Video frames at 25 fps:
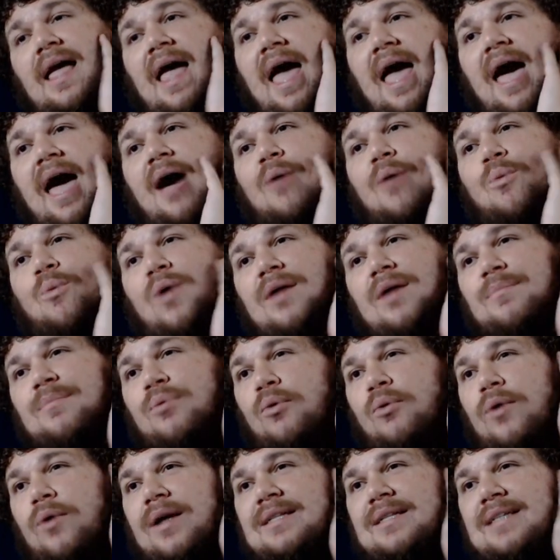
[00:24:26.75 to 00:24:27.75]
At one
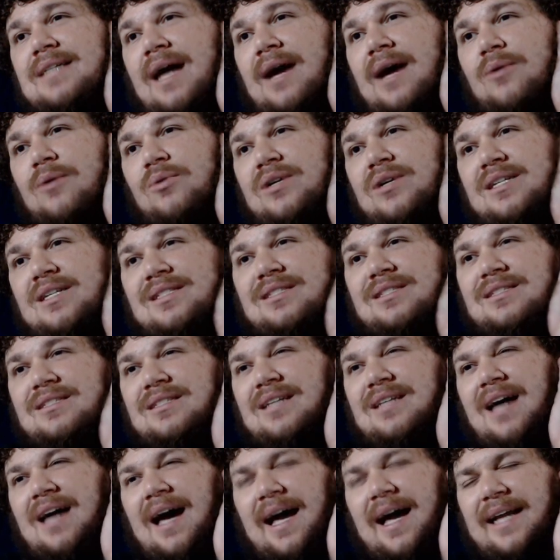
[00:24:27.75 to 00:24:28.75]
point, I was
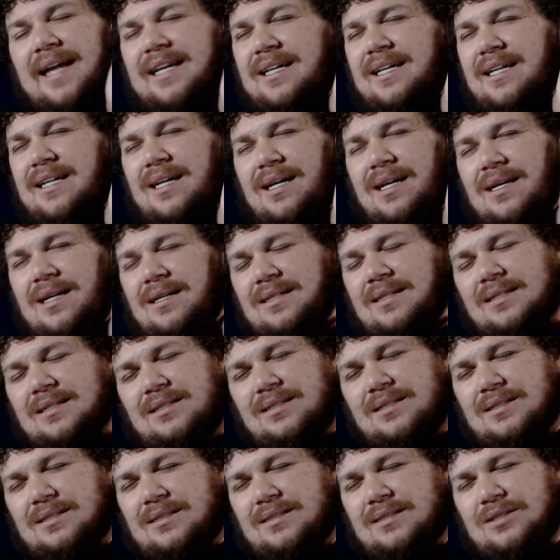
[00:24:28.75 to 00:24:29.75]
kind of
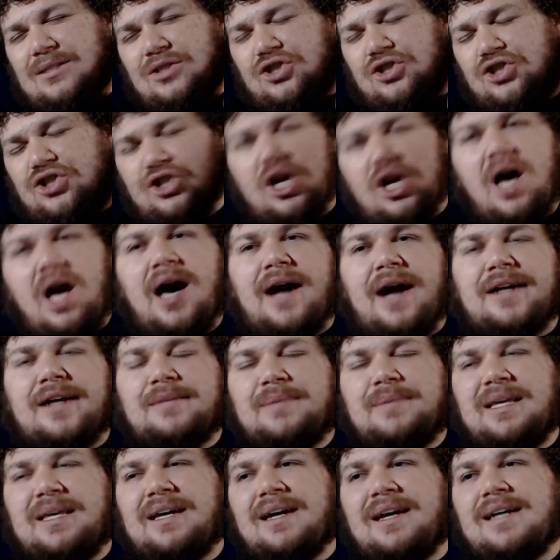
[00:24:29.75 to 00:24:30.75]
shocked
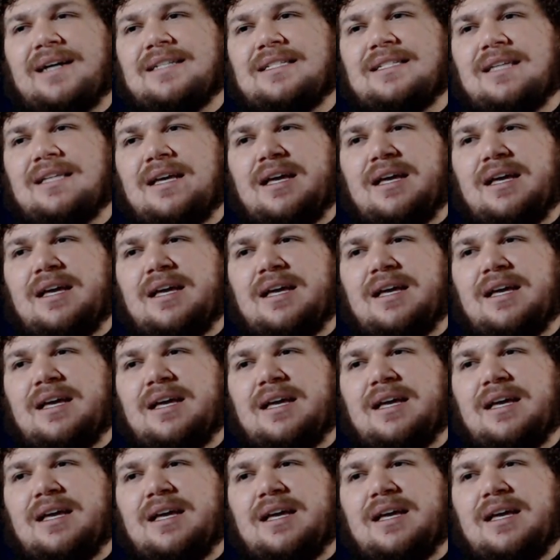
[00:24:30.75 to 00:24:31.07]
because